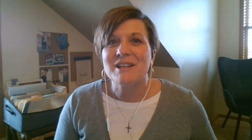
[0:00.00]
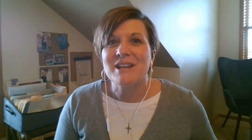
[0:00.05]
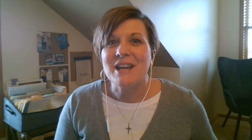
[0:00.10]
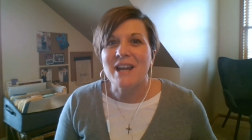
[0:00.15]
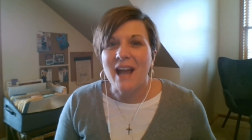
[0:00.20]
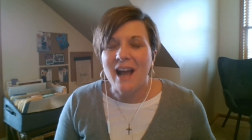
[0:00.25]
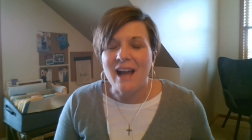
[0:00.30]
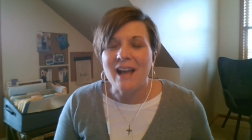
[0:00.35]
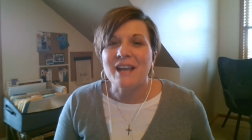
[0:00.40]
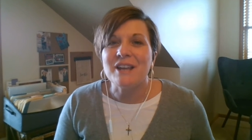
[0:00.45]

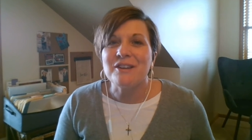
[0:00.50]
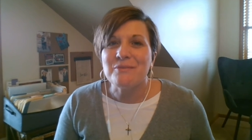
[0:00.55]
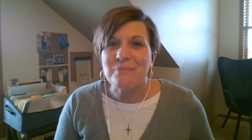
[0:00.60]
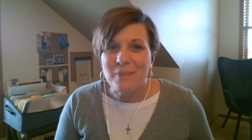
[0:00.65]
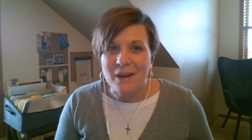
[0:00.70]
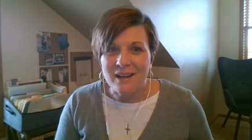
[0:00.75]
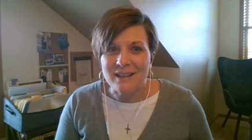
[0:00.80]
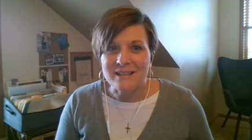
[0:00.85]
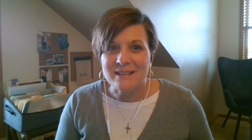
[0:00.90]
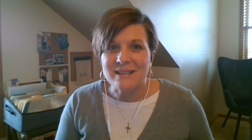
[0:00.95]
nine
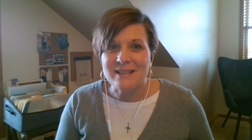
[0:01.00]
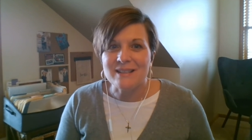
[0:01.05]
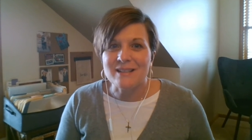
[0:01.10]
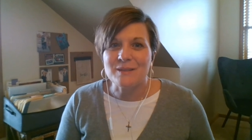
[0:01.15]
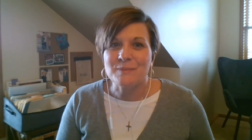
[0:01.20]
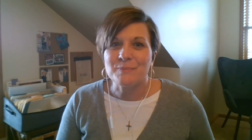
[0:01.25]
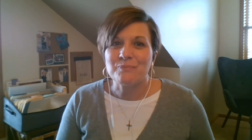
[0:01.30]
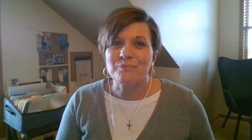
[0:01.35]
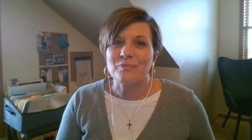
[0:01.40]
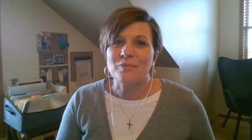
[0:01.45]

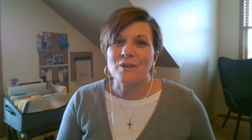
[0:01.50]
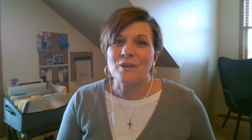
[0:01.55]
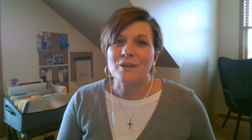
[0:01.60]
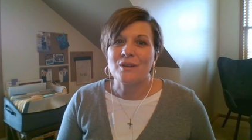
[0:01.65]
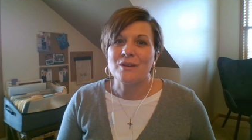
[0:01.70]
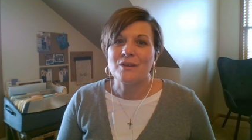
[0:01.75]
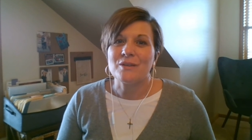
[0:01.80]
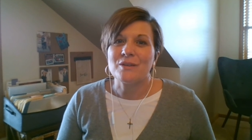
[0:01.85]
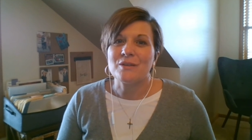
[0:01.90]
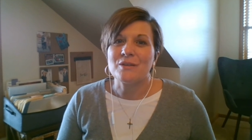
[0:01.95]
months
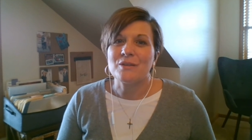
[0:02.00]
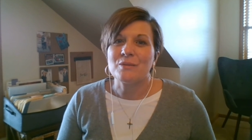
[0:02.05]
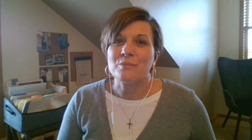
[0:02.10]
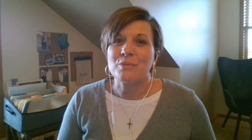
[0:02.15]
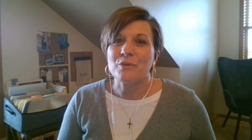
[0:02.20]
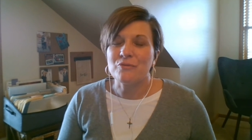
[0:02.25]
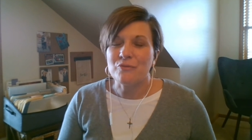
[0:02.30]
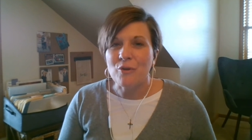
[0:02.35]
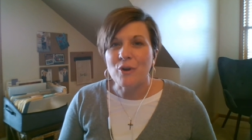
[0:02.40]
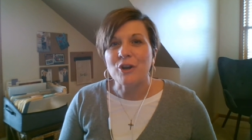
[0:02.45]

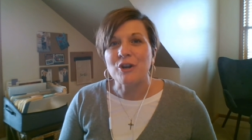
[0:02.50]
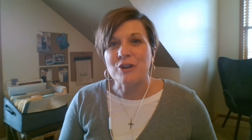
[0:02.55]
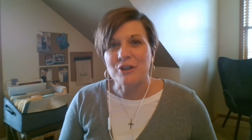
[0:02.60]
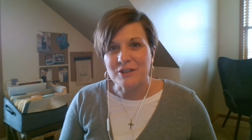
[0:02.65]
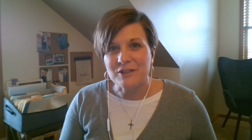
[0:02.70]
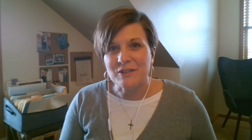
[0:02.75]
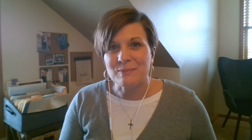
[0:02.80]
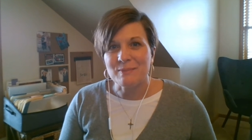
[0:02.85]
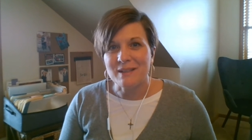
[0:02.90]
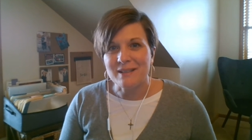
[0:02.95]
before
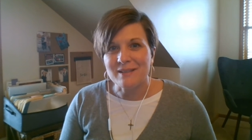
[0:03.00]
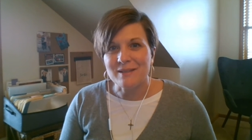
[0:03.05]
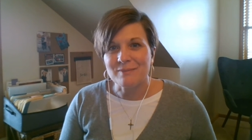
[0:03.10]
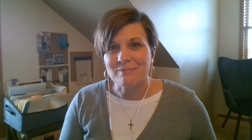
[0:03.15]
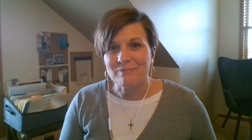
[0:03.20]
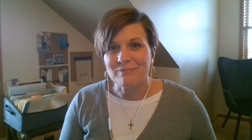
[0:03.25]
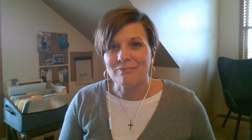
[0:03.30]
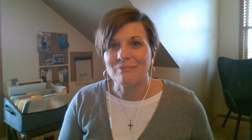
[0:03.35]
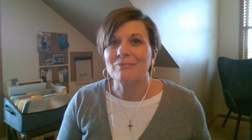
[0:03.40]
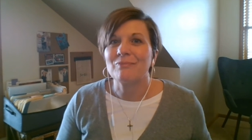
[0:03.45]
Christmas,
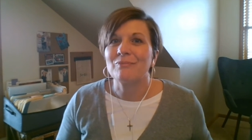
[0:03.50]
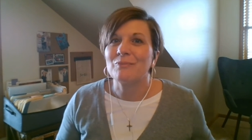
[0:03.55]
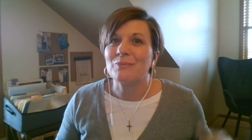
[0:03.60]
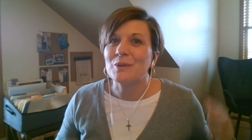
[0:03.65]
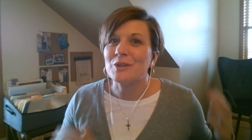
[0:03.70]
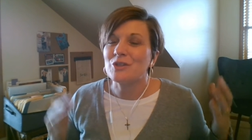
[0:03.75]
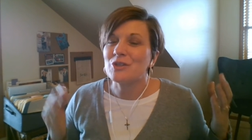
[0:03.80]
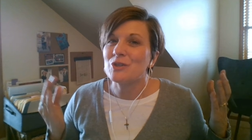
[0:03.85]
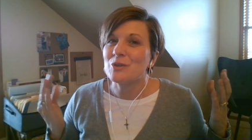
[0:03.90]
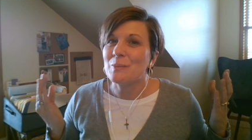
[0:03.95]

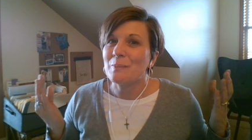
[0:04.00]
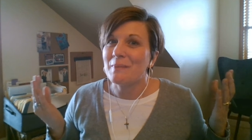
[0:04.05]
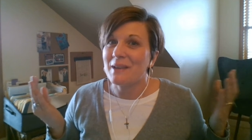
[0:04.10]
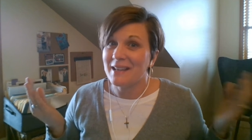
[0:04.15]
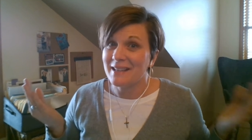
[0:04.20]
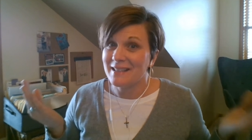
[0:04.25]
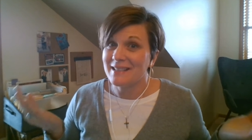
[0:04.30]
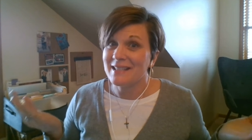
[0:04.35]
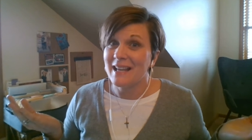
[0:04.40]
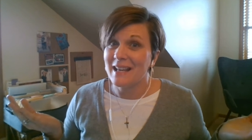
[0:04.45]
which
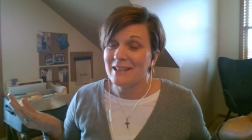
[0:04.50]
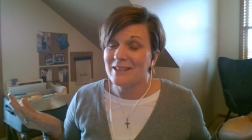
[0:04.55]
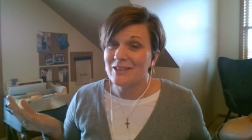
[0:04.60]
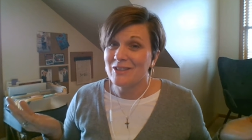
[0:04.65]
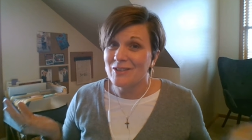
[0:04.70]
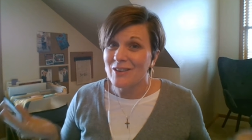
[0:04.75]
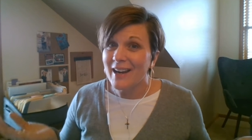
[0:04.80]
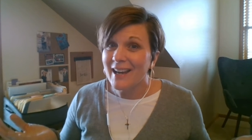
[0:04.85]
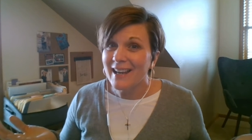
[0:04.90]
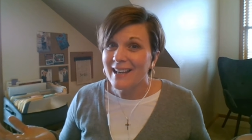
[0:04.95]
makes
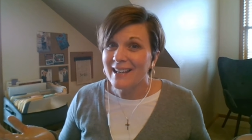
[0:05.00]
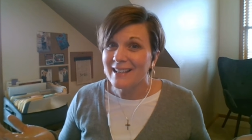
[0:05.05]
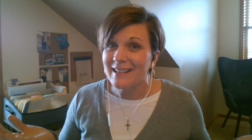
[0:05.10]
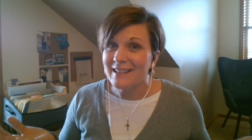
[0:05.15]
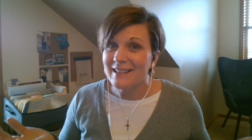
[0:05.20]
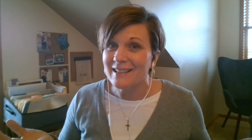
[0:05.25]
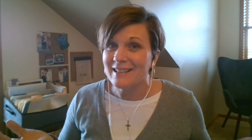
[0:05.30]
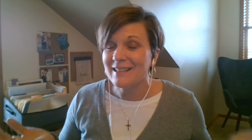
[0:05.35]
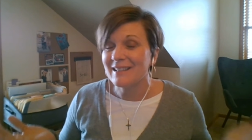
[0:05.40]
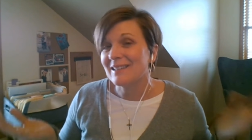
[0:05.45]
sense, right?
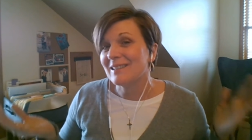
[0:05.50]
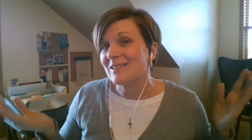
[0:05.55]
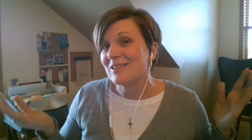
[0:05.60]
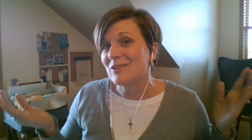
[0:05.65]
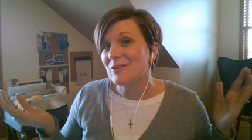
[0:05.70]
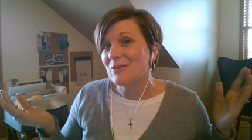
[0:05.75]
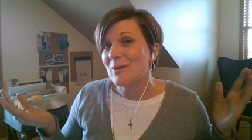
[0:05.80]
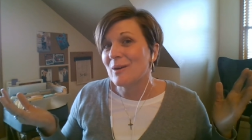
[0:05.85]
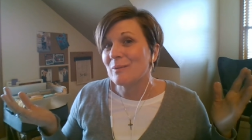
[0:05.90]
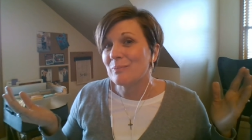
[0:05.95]
Because
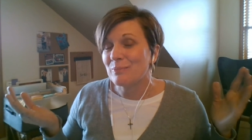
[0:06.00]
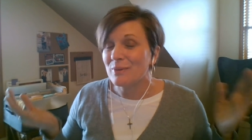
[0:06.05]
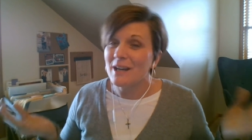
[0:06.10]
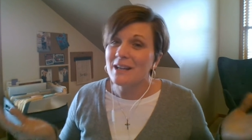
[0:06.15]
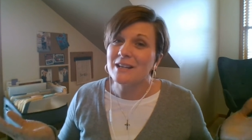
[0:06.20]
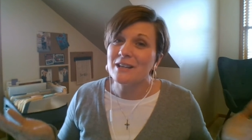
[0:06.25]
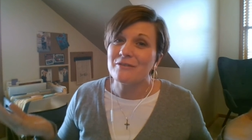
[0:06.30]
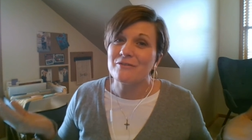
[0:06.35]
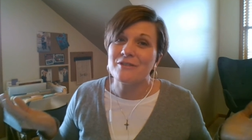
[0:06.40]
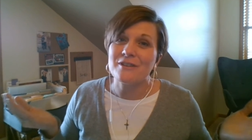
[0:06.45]
you are
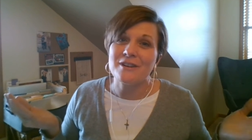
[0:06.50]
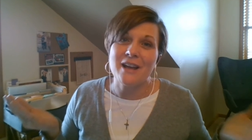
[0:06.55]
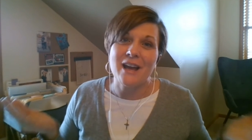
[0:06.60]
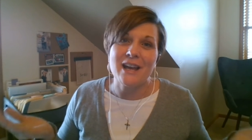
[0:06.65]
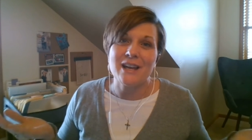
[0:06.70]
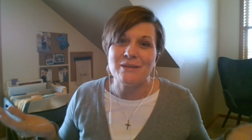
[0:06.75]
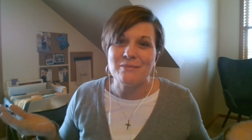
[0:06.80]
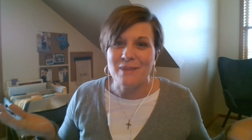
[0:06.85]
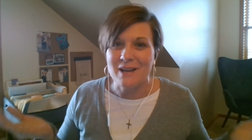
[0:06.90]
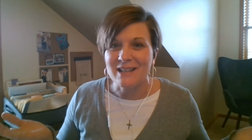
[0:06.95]
pregnant for
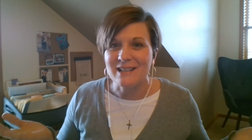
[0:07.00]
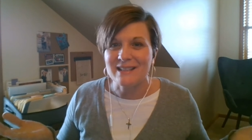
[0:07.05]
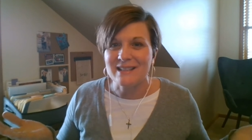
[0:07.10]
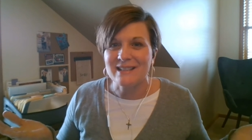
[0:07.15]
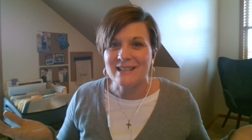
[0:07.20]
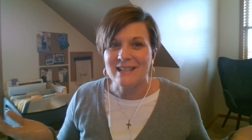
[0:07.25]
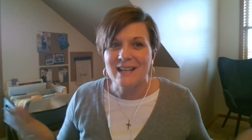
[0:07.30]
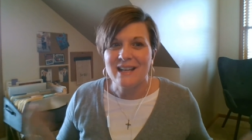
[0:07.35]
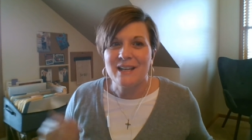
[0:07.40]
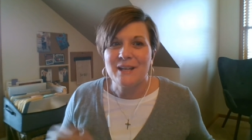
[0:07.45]
nine
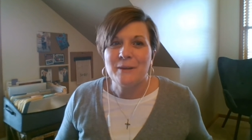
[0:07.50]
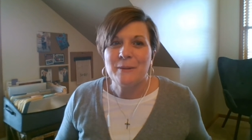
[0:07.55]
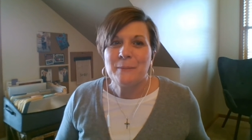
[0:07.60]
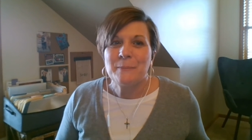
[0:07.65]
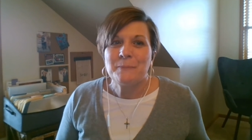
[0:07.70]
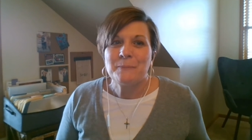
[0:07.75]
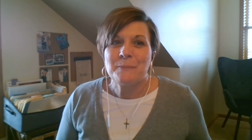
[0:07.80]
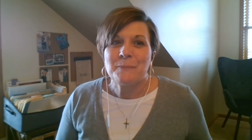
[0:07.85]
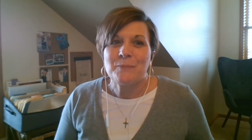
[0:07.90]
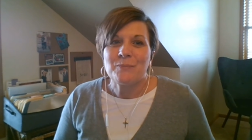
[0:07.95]
months.
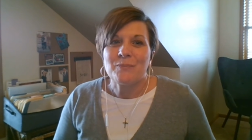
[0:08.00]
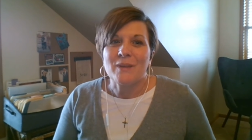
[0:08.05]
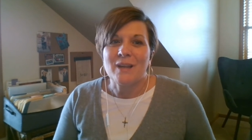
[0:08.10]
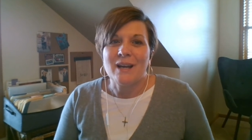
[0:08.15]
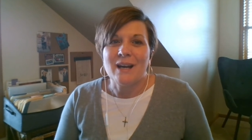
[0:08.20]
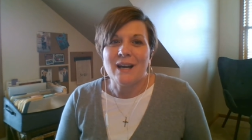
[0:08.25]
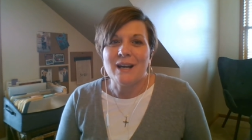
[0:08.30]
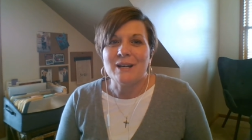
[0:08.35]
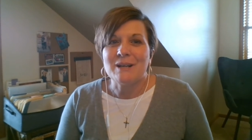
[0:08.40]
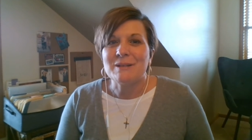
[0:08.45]

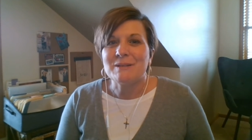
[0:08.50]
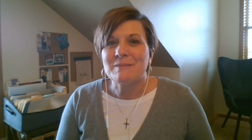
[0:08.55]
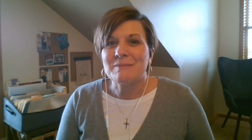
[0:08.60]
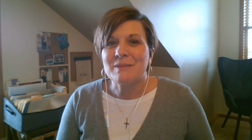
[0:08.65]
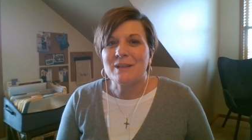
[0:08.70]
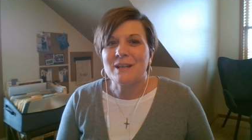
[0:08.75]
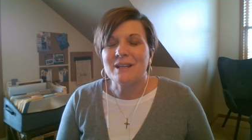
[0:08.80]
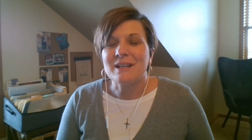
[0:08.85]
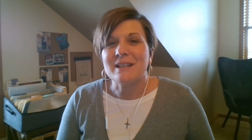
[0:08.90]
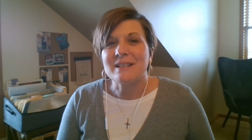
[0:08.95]
Um,
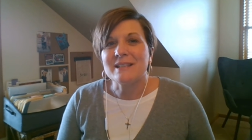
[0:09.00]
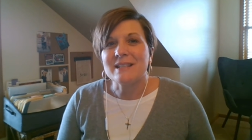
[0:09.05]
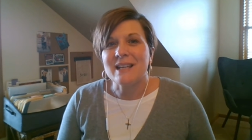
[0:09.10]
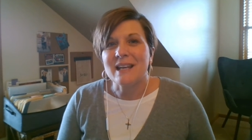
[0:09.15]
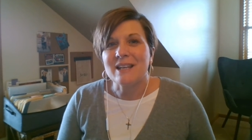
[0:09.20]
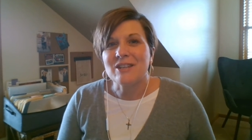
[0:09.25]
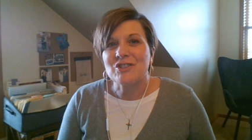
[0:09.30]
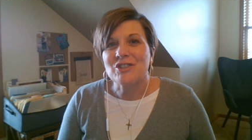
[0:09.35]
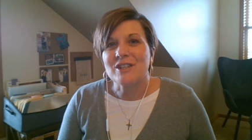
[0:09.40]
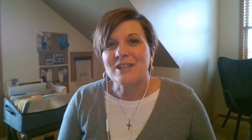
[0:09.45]
the
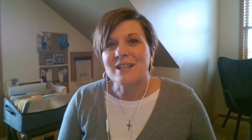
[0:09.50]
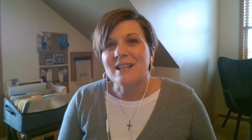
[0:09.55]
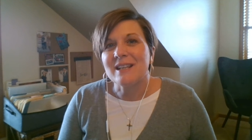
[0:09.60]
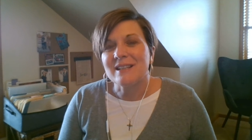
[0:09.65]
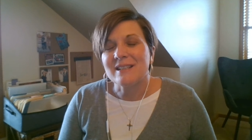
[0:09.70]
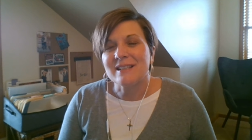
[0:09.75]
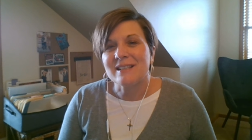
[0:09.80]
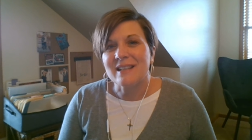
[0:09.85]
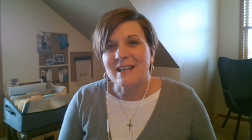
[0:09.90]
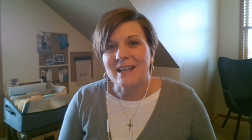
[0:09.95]
Annunciation
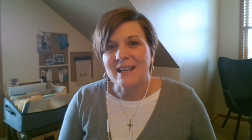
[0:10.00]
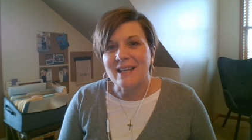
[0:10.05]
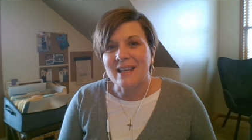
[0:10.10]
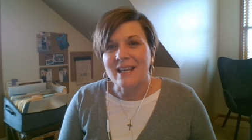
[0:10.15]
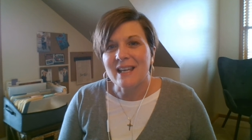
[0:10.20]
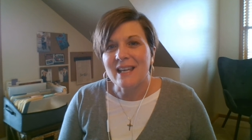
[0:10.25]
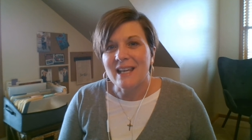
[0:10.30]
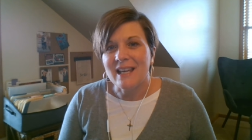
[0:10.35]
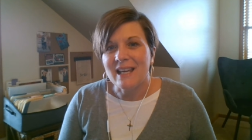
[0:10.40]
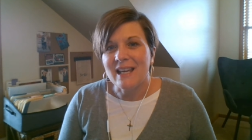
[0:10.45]
is a
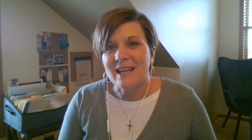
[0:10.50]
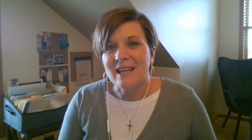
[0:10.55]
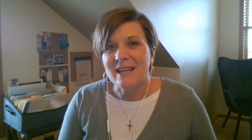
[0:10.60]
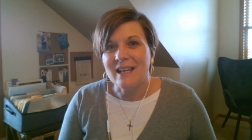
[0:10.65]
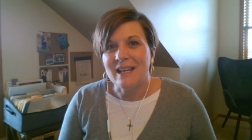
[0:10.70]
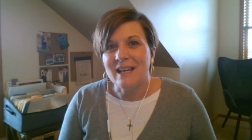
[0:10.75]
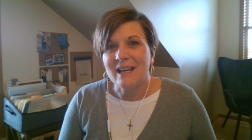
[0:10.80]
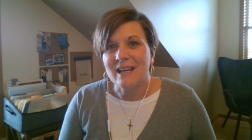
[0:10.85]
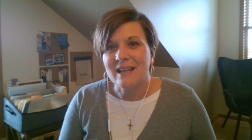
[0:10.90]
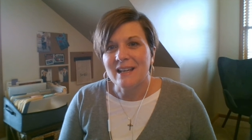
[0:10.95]

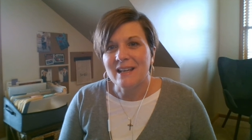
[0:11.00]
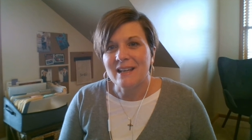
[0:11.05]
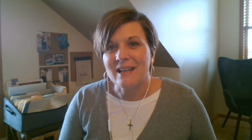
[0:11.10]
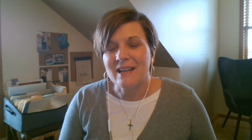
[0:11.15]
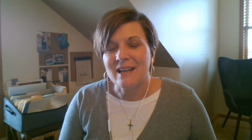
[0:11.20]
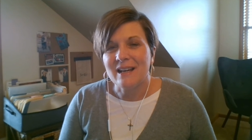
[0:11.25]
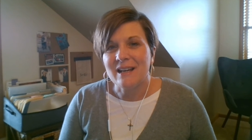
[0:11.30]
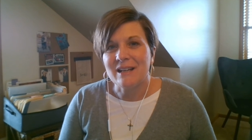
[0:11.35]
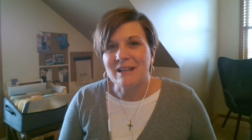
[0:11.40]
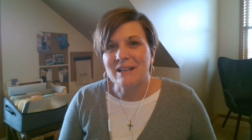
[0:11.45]
key
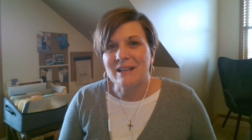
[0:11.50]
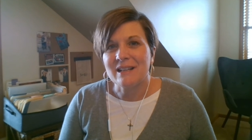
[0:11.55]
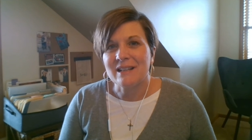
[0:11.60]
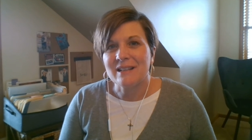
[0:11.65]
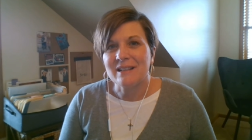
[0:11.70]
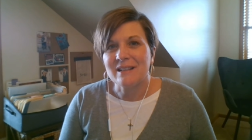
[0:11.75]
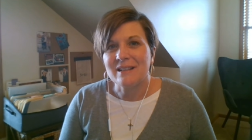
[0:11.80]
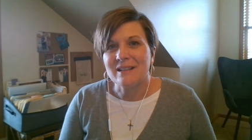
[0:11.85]
uh,